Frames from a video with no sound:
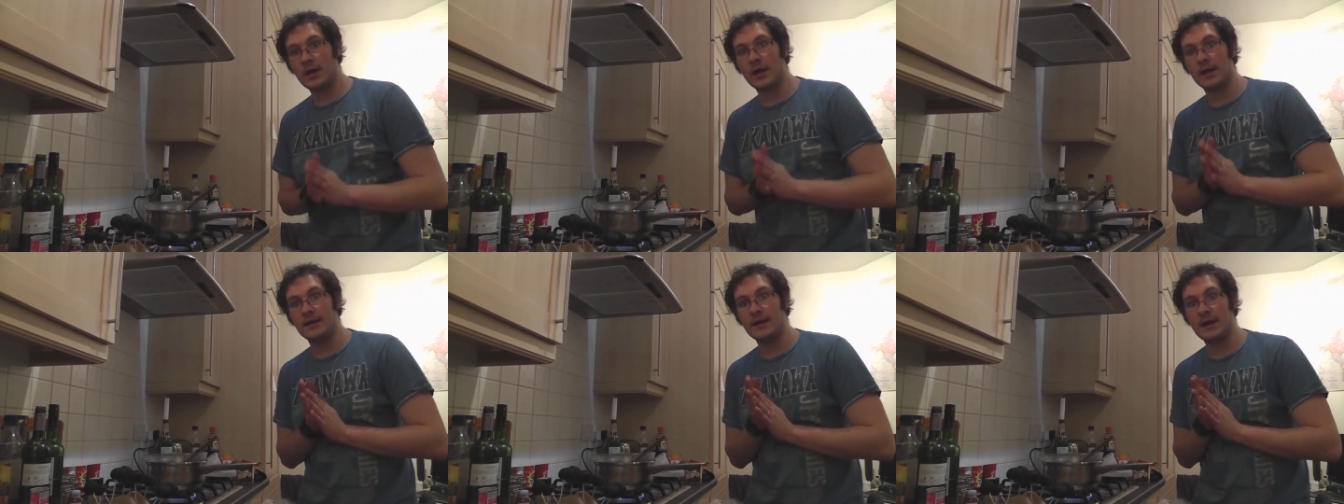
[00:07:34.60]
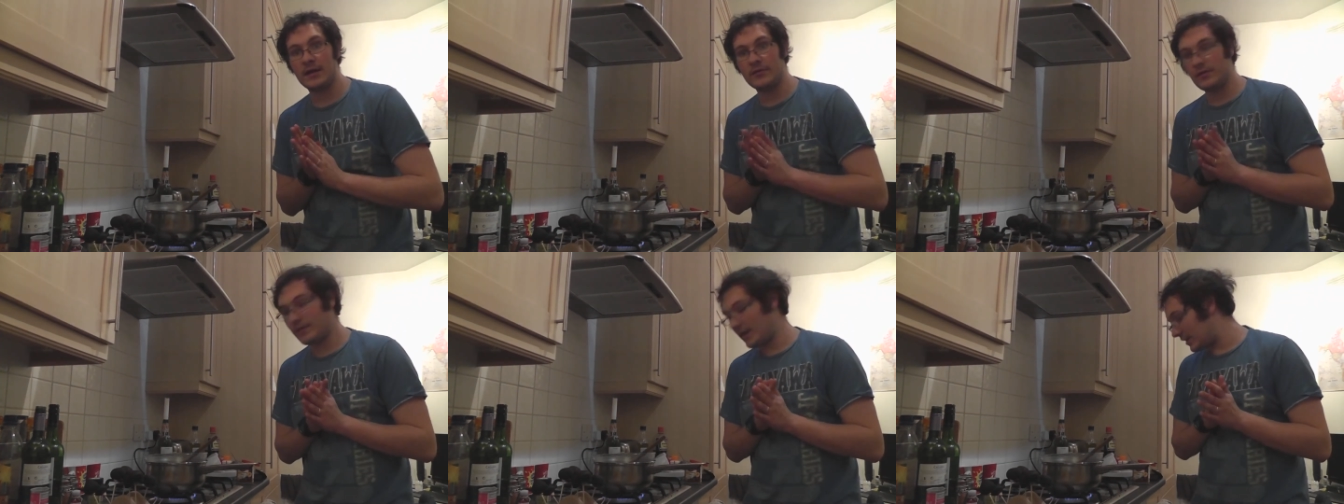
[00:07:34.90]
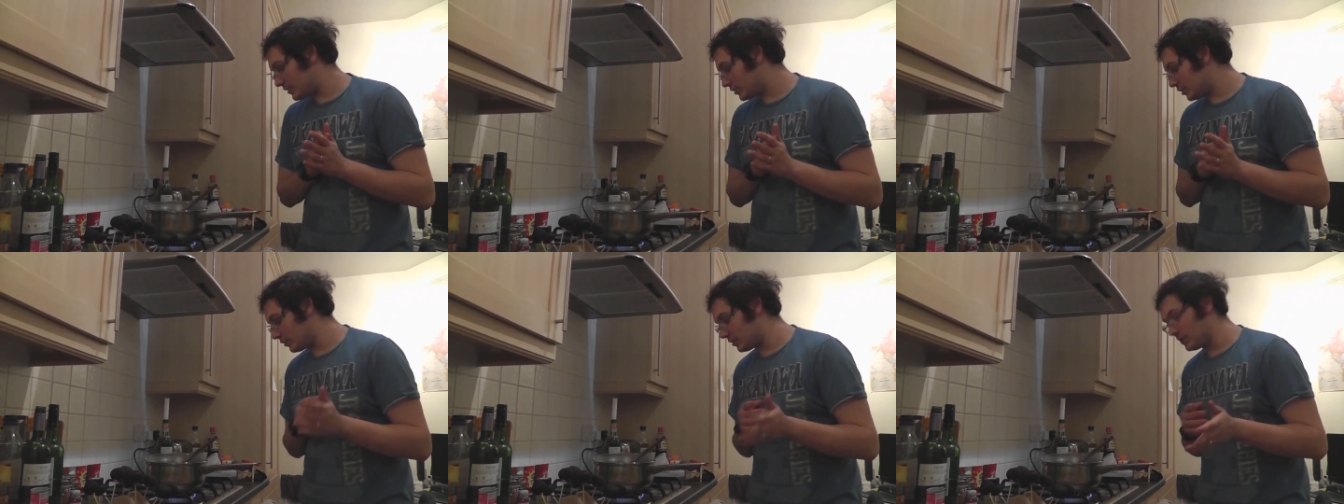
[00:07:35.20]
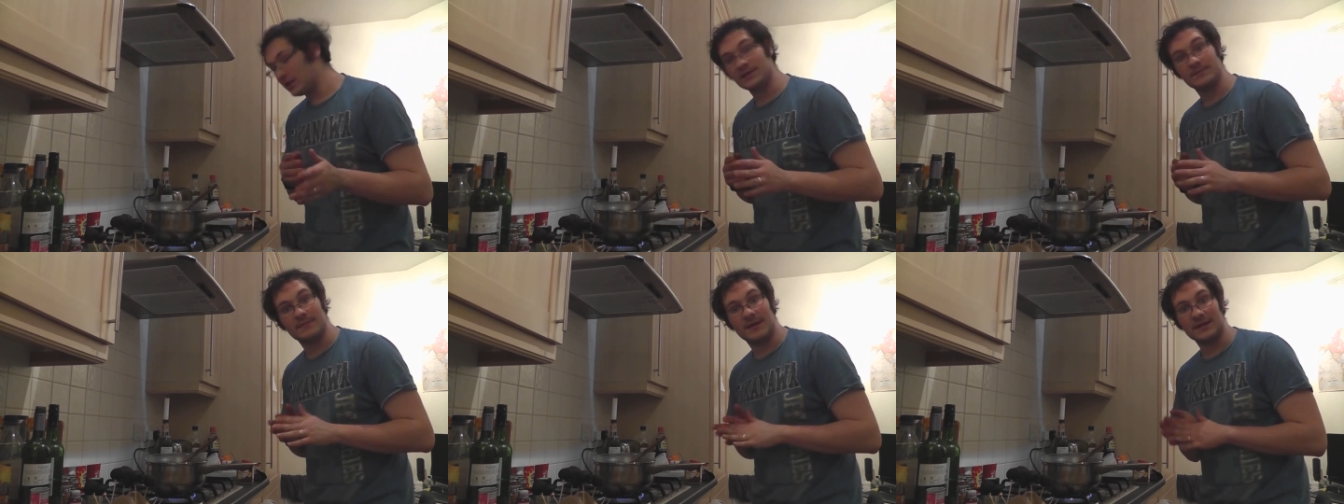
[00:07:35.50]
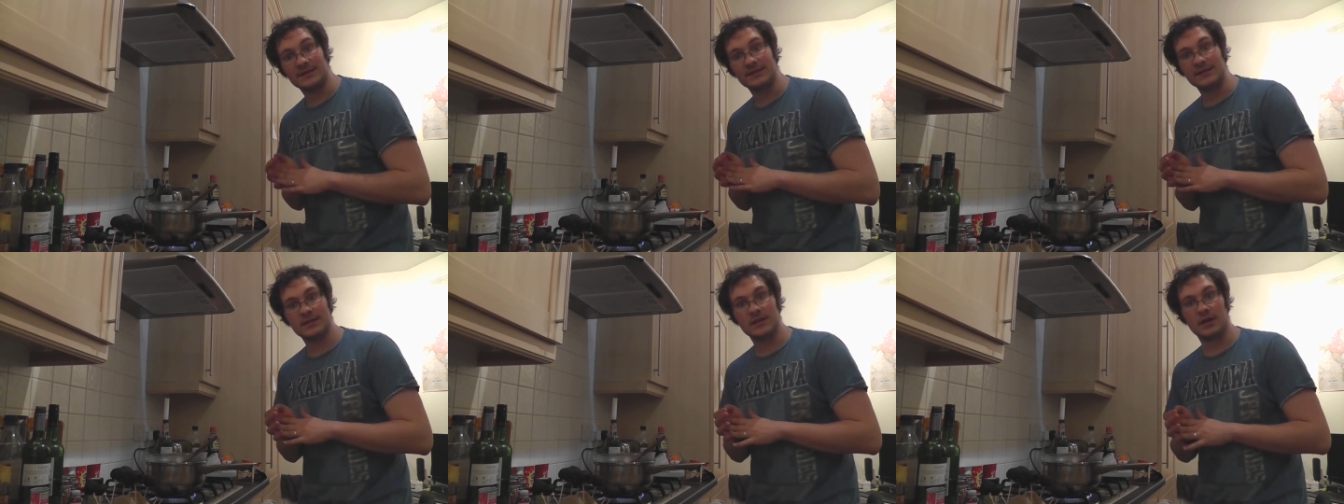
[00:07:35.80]
And now that that chocolate's
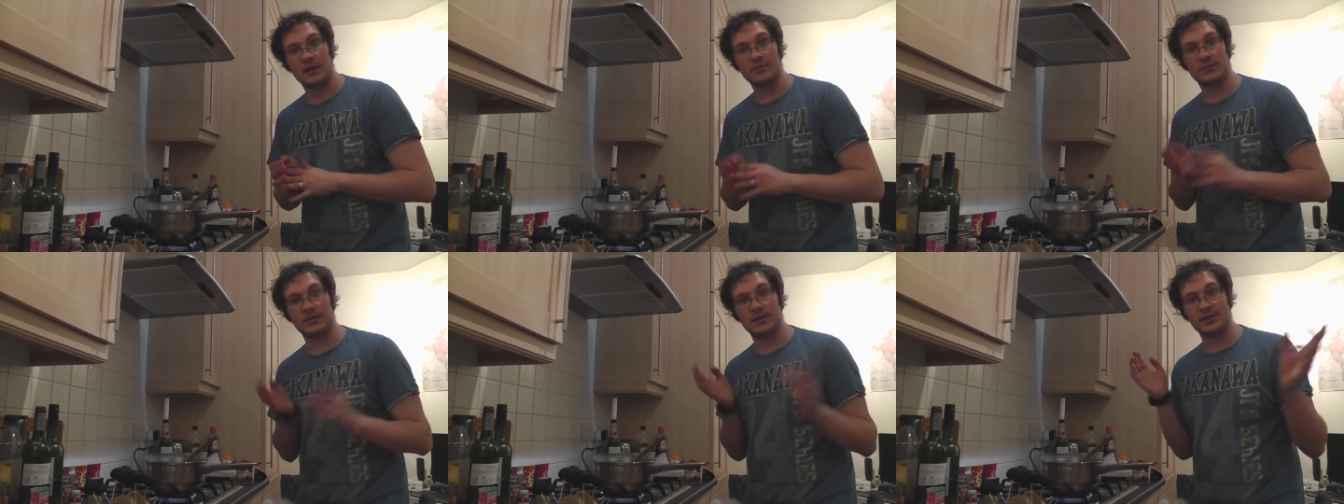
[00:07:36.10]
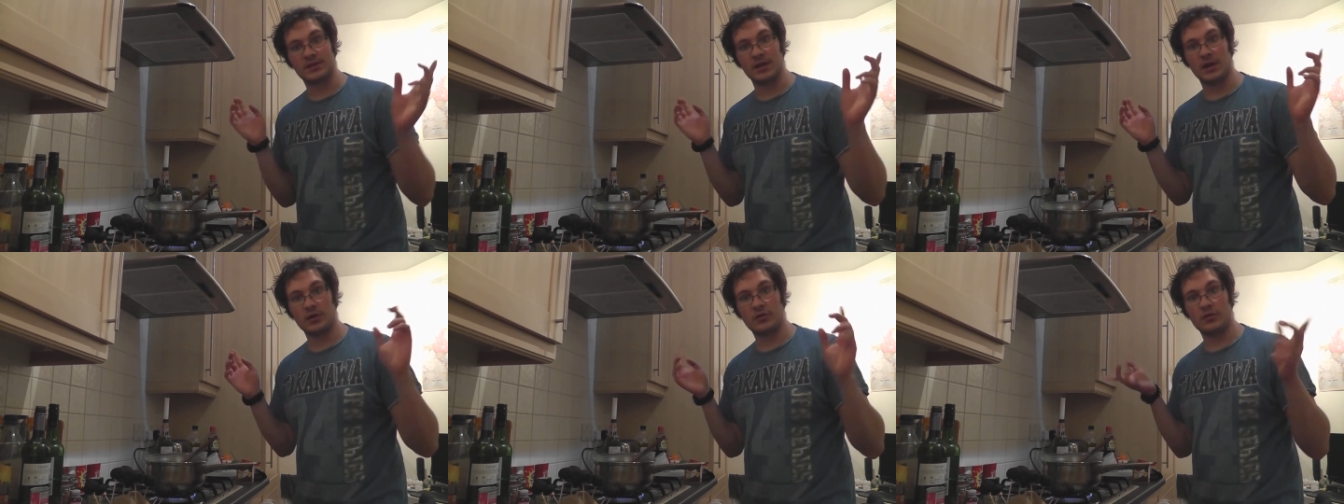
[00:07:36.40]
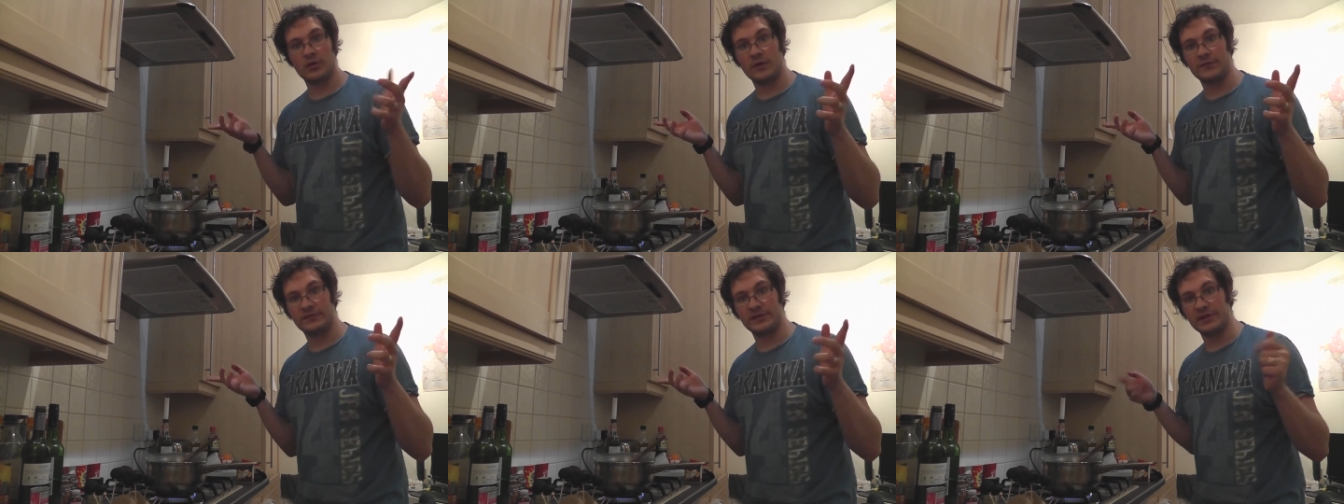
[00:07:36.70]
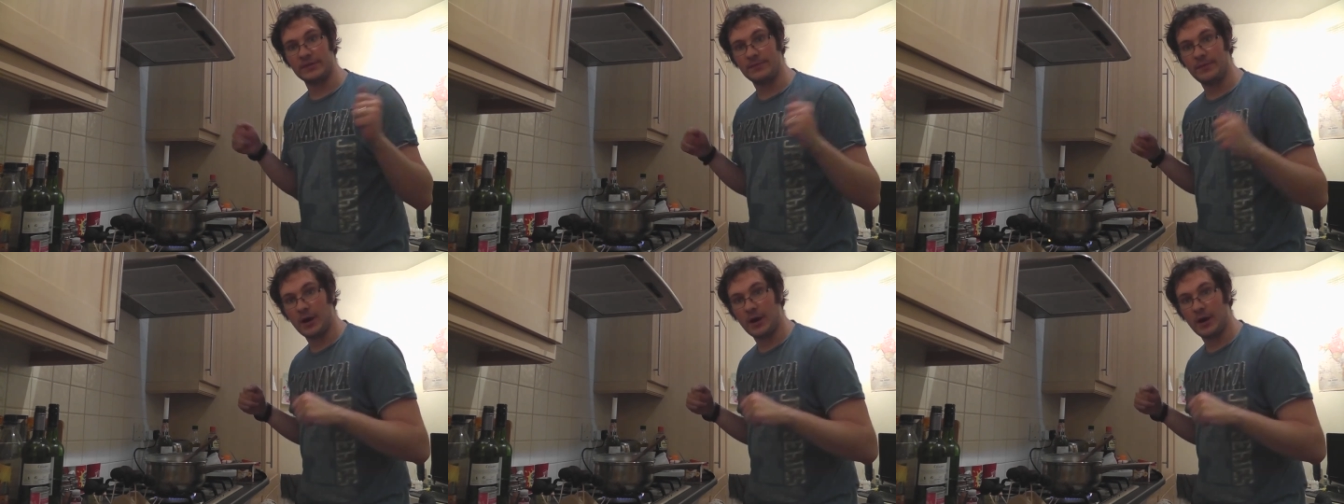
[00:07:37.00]
melted, I'm going to start crafting the